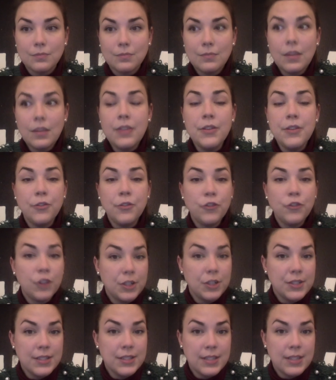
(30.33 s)
the
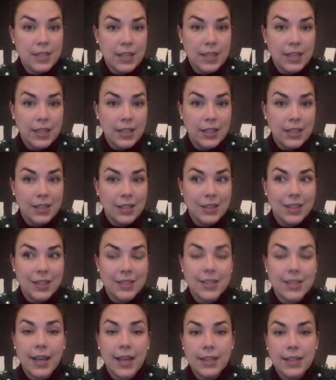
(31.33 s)
first thing
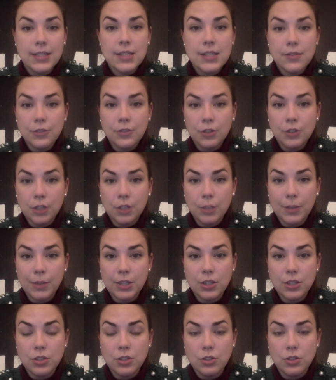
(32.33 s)
that's kind of difficult
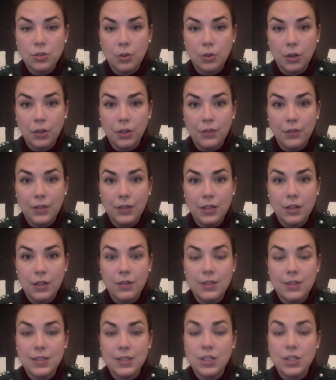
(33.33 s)
about this tutorial video
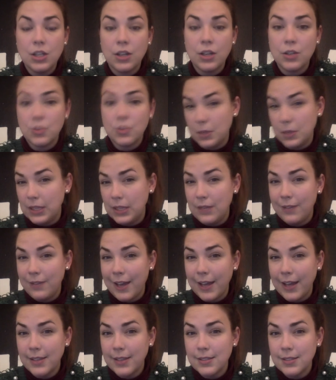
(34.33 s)
is he talks really
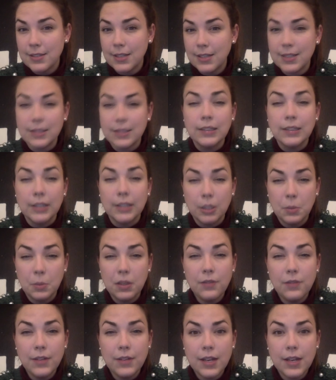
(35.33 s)
fast and has a little
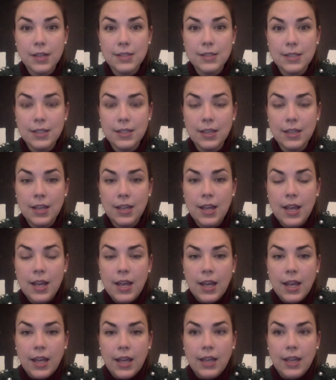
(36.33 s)
bit of an accent,
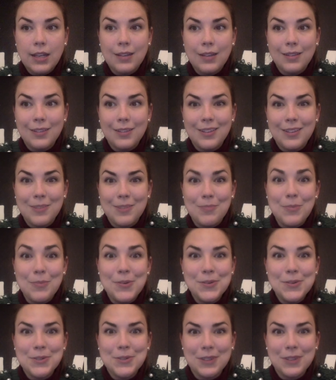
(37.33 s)
and it
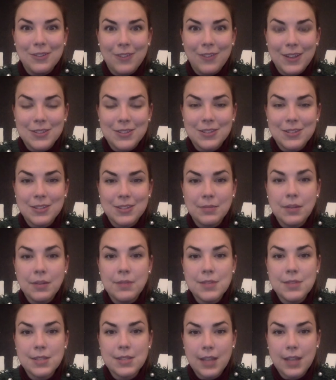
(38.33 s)
moves really fast. So
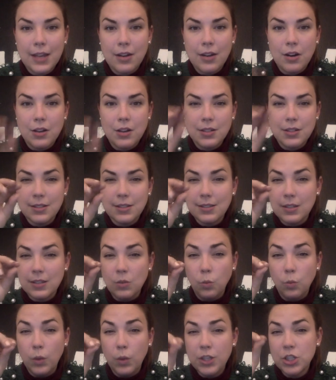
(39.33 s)
sometimes it's kind of hard to
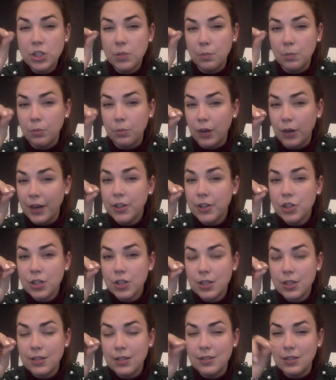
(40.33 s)
see which
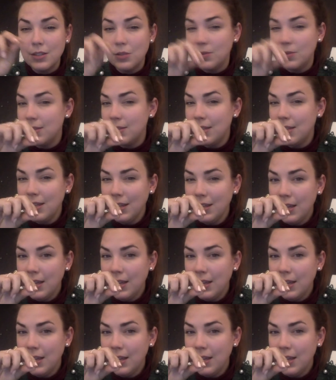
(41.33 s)
brush he's using